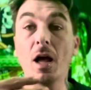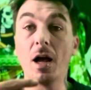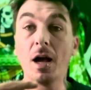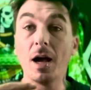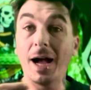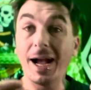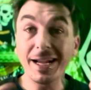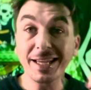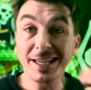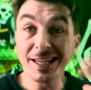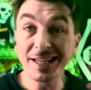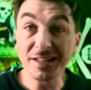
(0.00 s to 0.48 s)

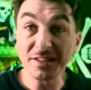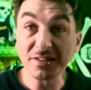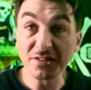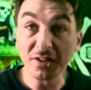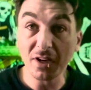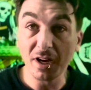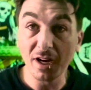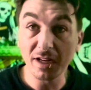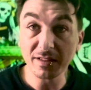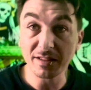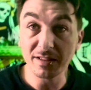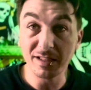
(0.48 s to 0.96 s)
I can't
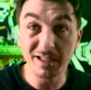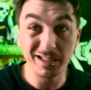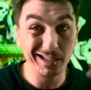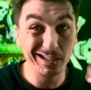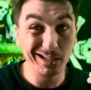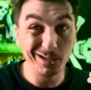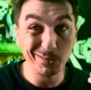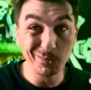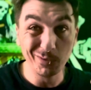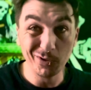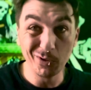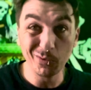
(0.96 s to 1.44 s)
talk today, and
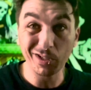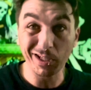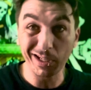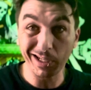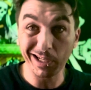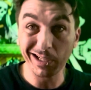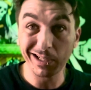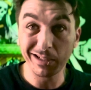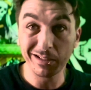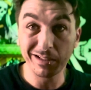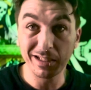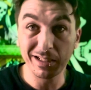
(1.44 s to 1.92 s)
I'm doing a
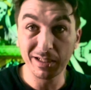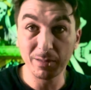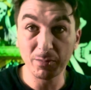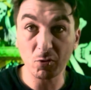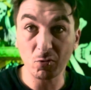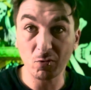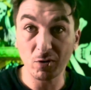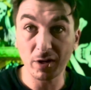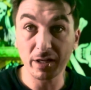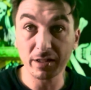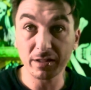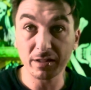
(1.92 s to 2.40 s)
goddamn
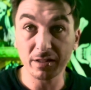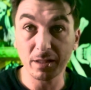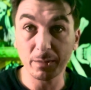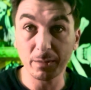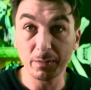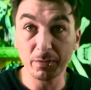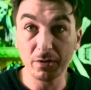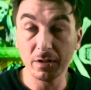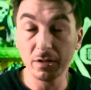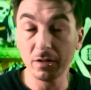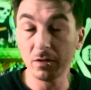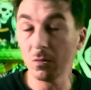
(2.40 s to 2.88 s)
direct
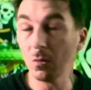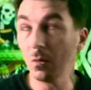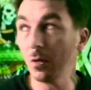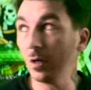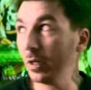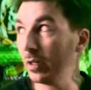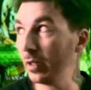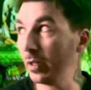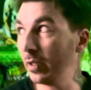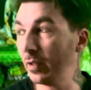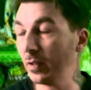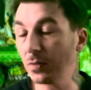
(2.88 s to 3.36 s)
upload.
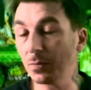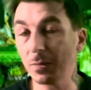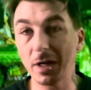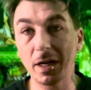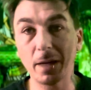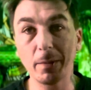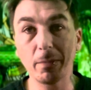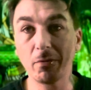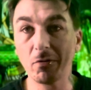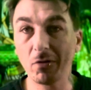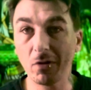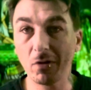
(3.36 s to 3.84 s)
What is my
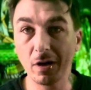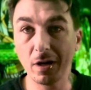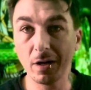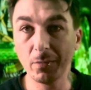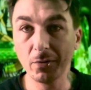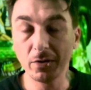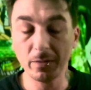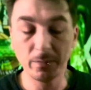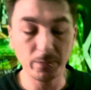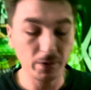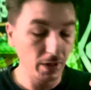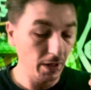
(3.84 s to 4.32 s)

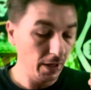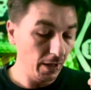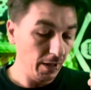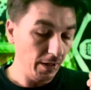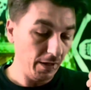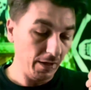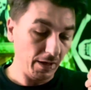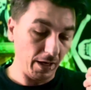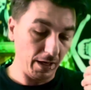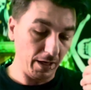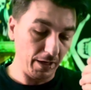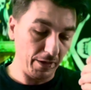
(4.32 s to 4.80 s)
problem?
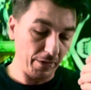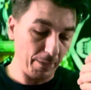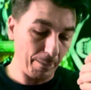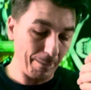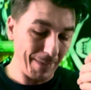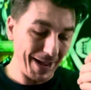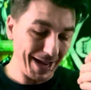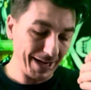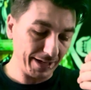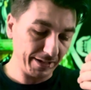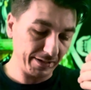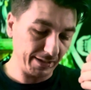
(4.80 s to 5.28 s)
The
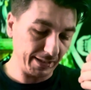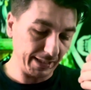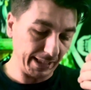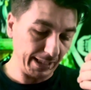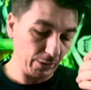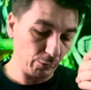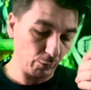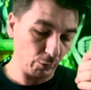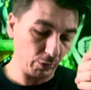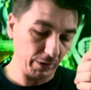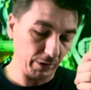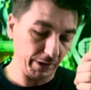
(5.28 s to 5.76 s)

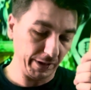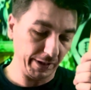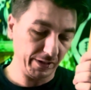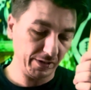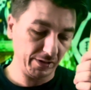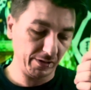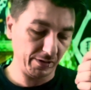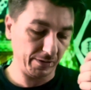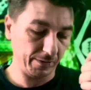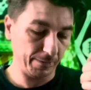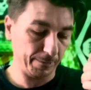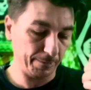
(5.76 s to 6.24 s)
magazine
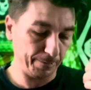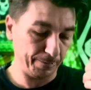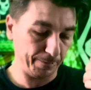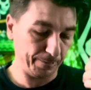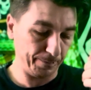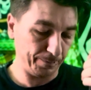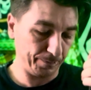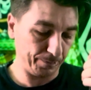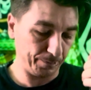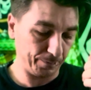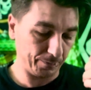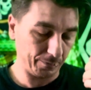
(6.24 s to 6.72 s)
release.
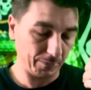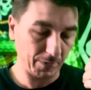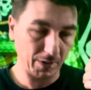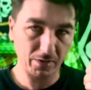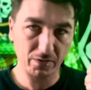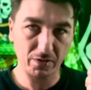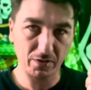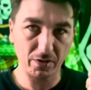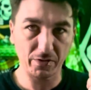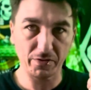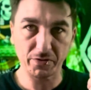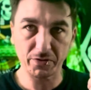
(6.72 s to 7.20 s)

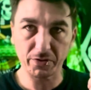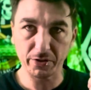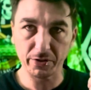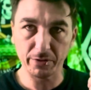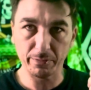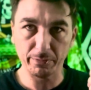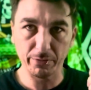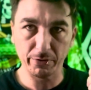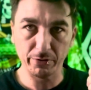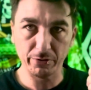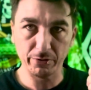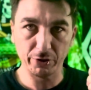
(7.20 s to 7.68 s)
It's all this good
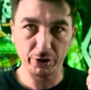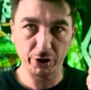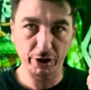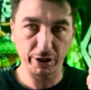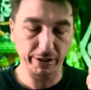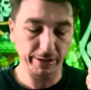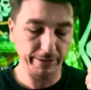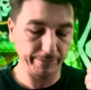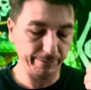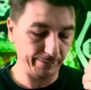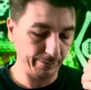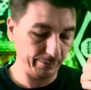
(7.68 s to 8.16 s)
mood
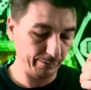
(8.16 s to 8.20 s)
shit.